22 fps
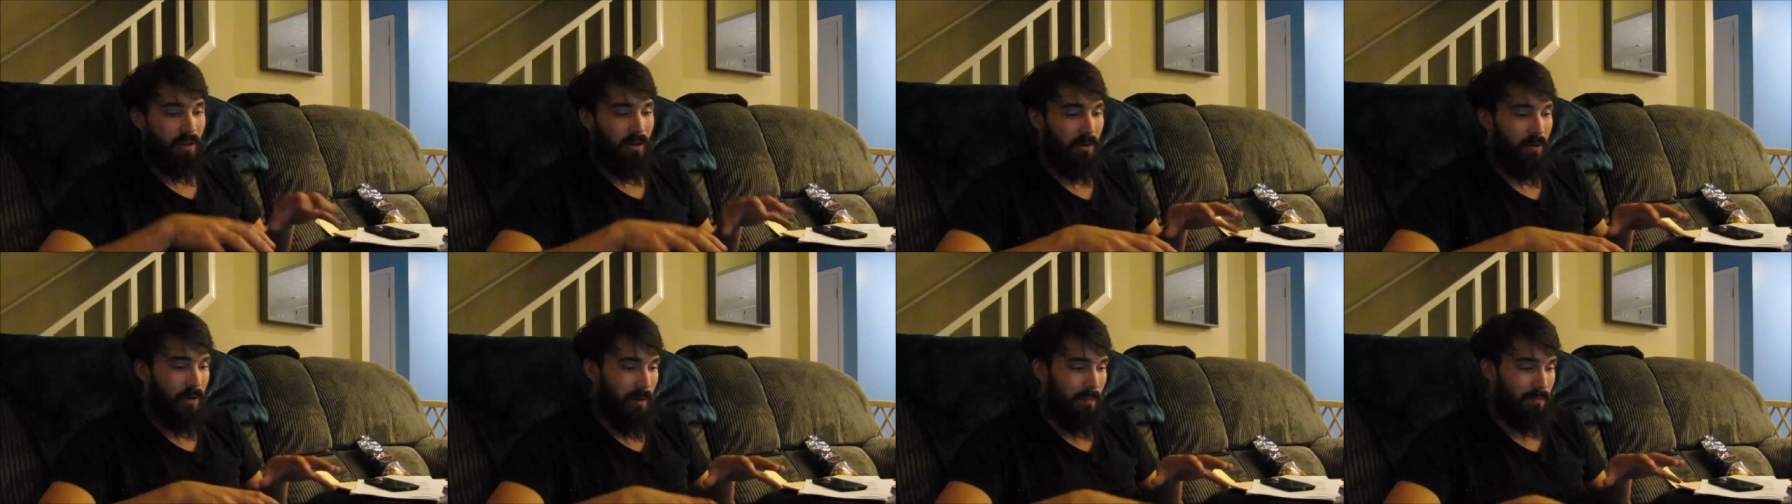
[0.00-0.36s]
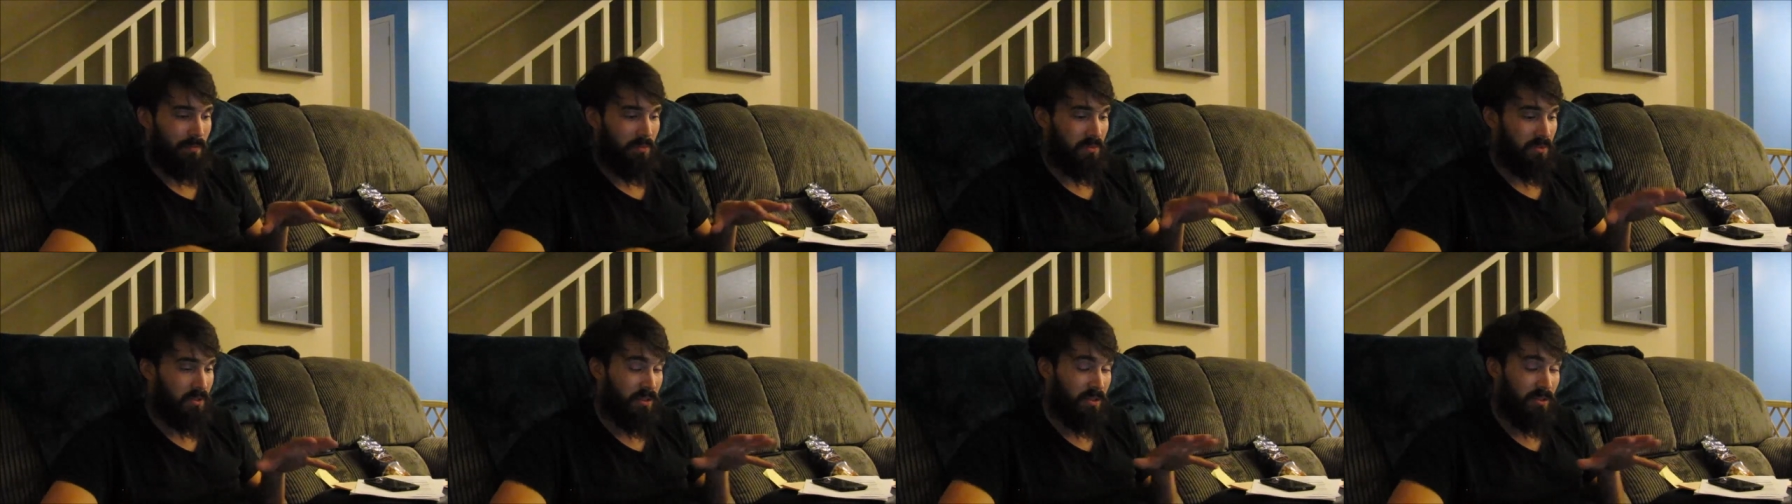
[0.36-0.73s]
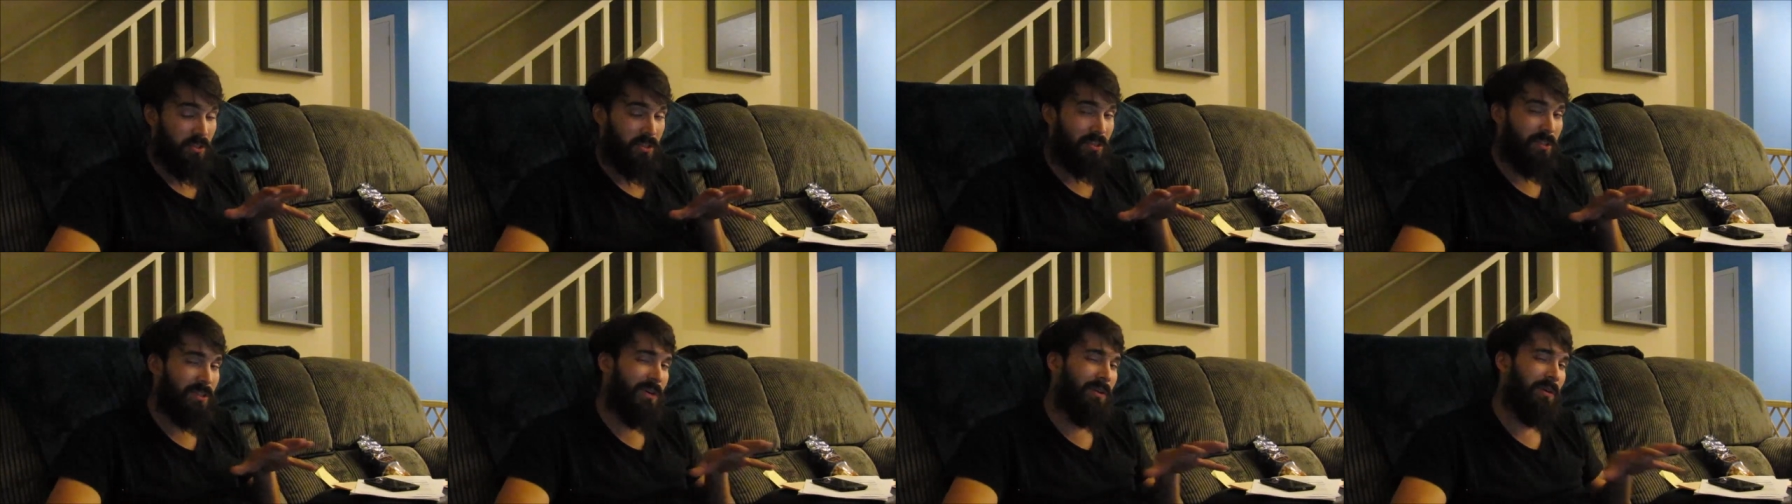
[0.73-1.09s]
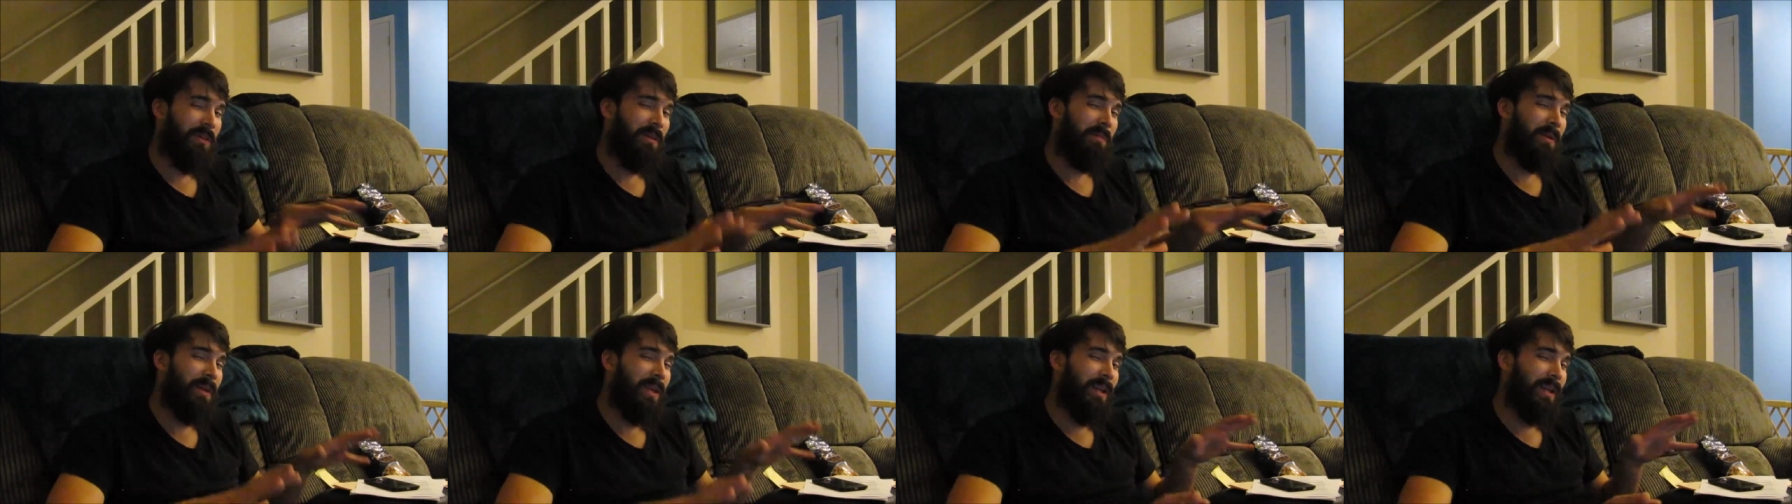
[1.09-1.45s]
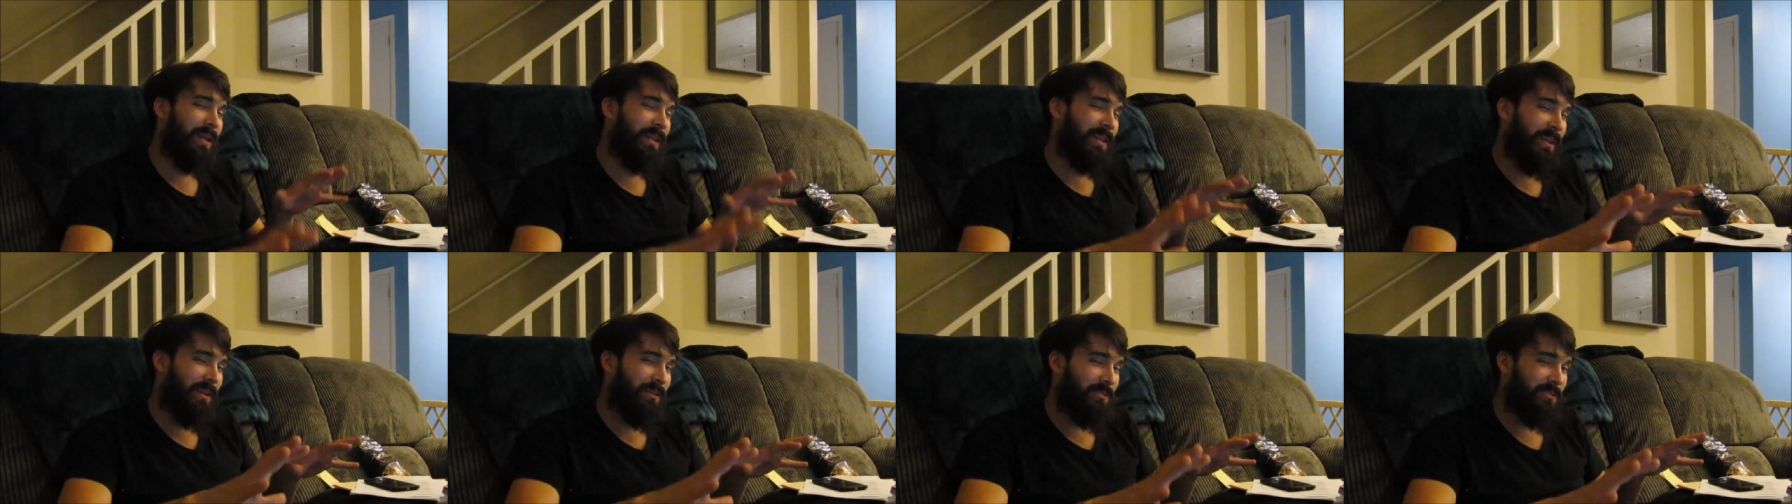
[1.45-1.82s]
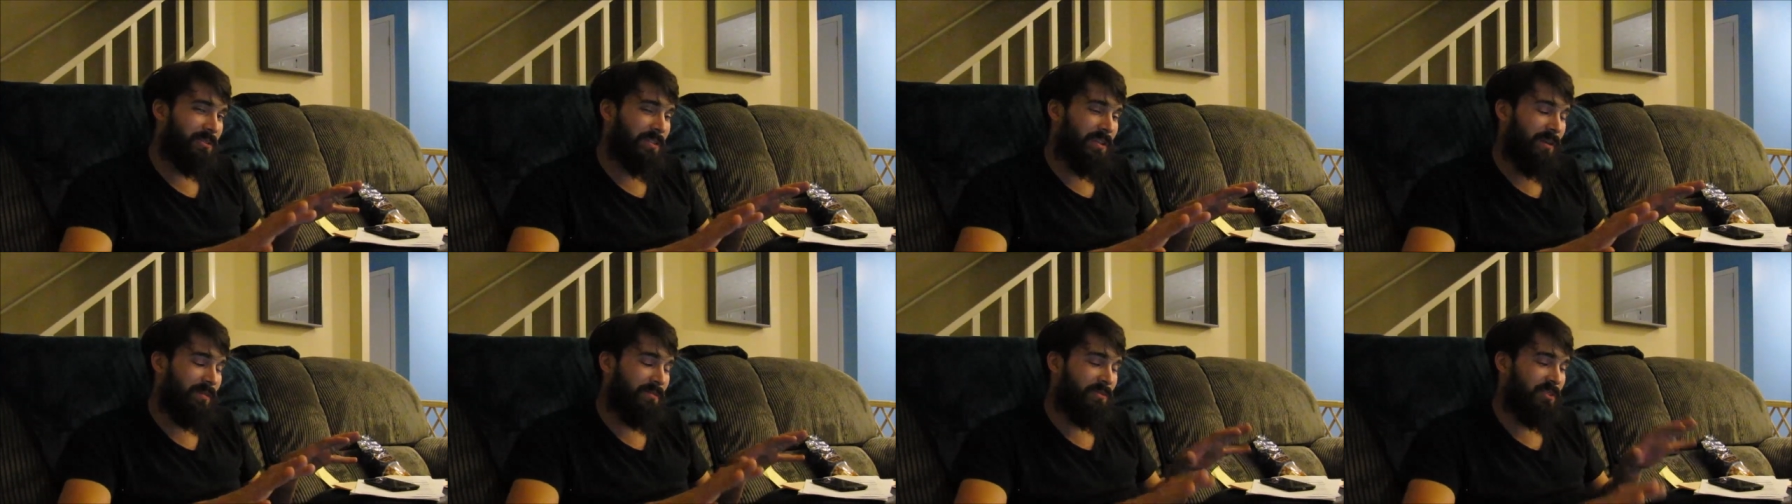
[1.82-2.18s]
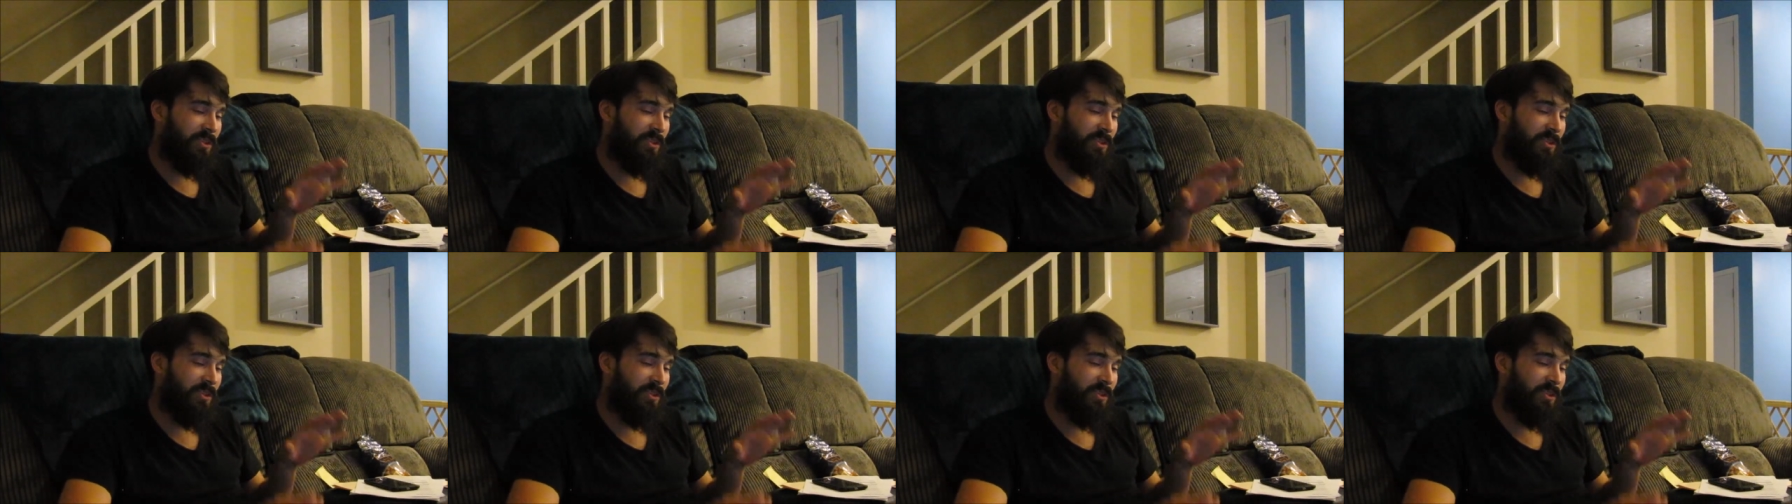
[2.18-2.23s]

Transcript: though I'm still in the beginning little stuff,